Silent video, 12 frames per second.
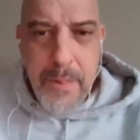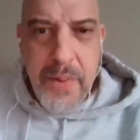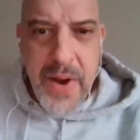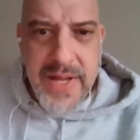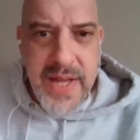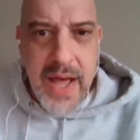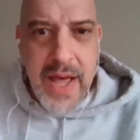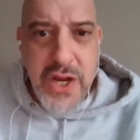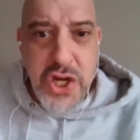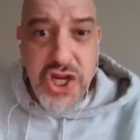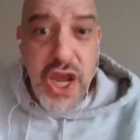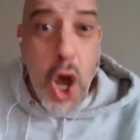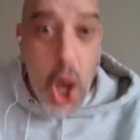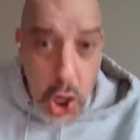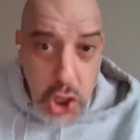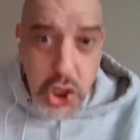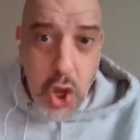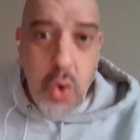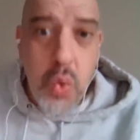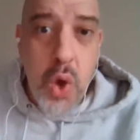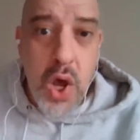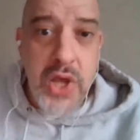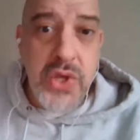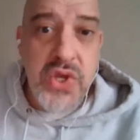But she also
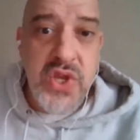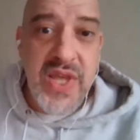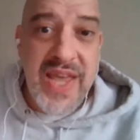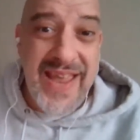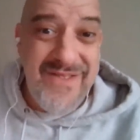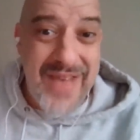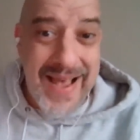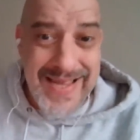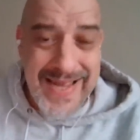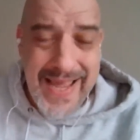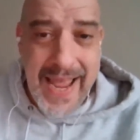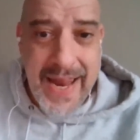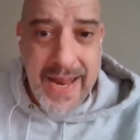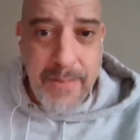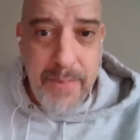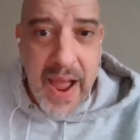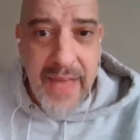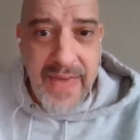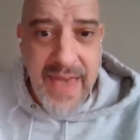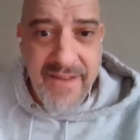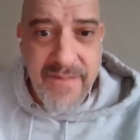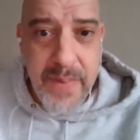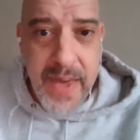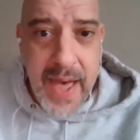was investigated by the
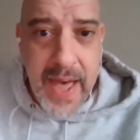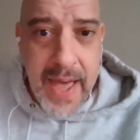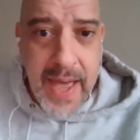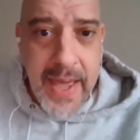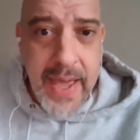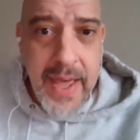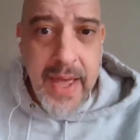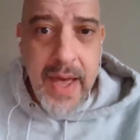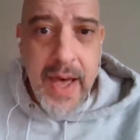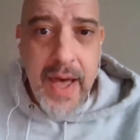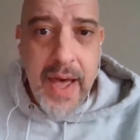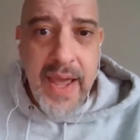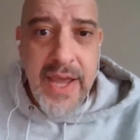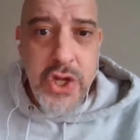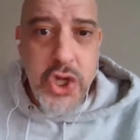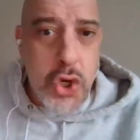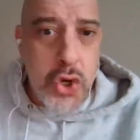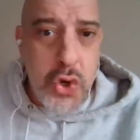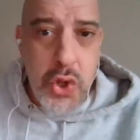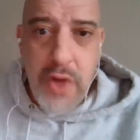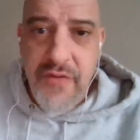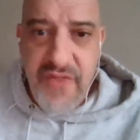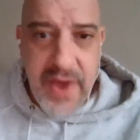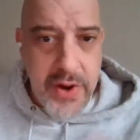FBI
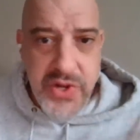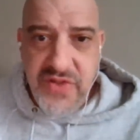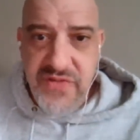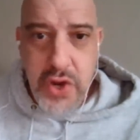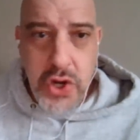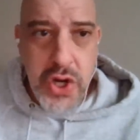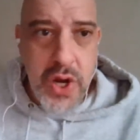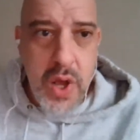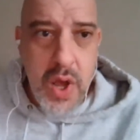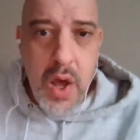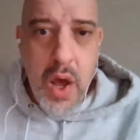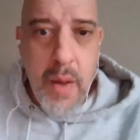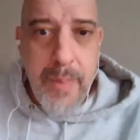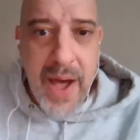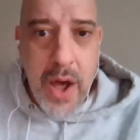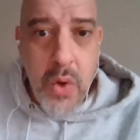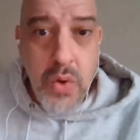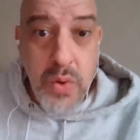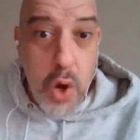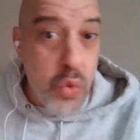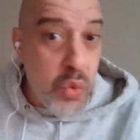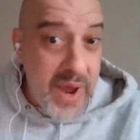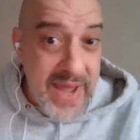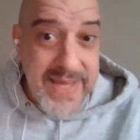Internal Affairs Division about
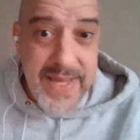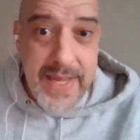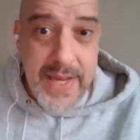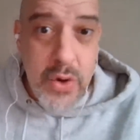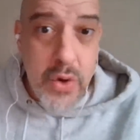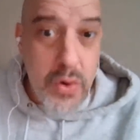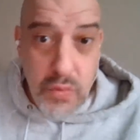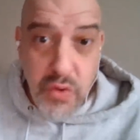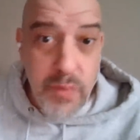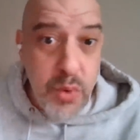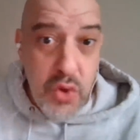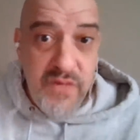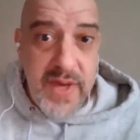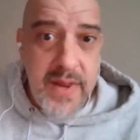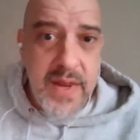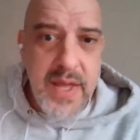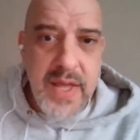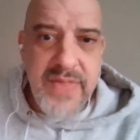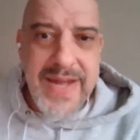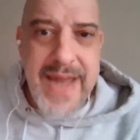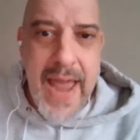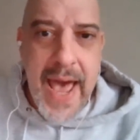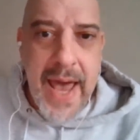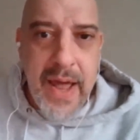erasing or removing the
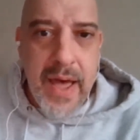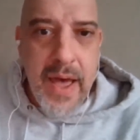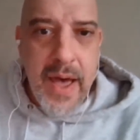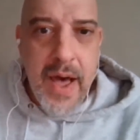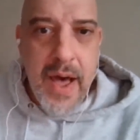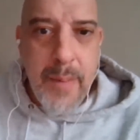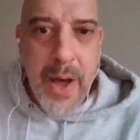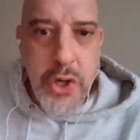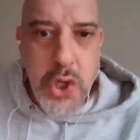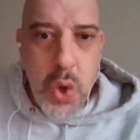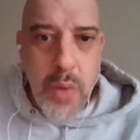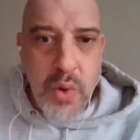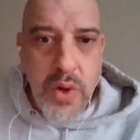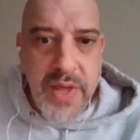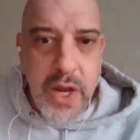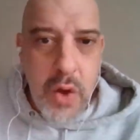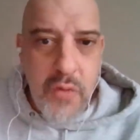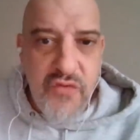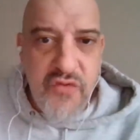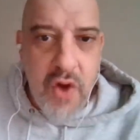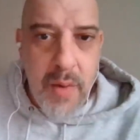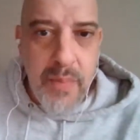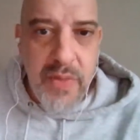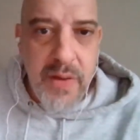data about Joey Merlino
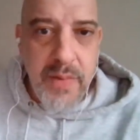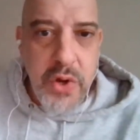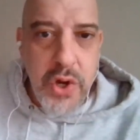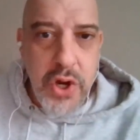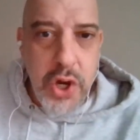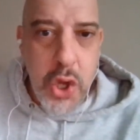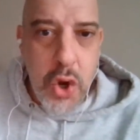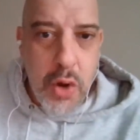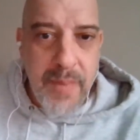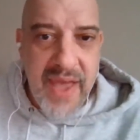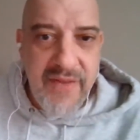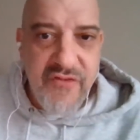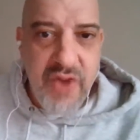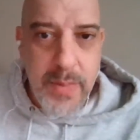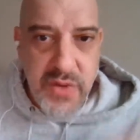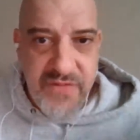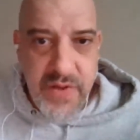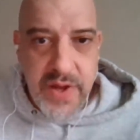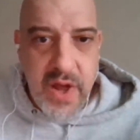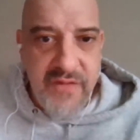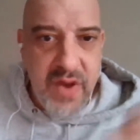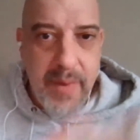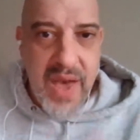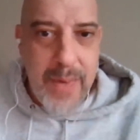from the New York mainframe. So
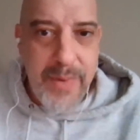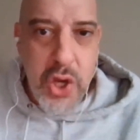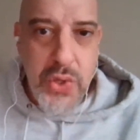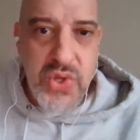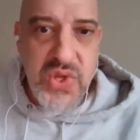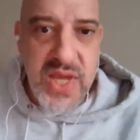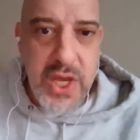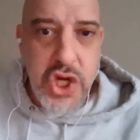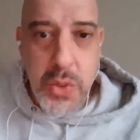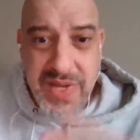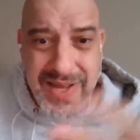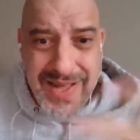Philadelphia and Miami couldn't see it. She was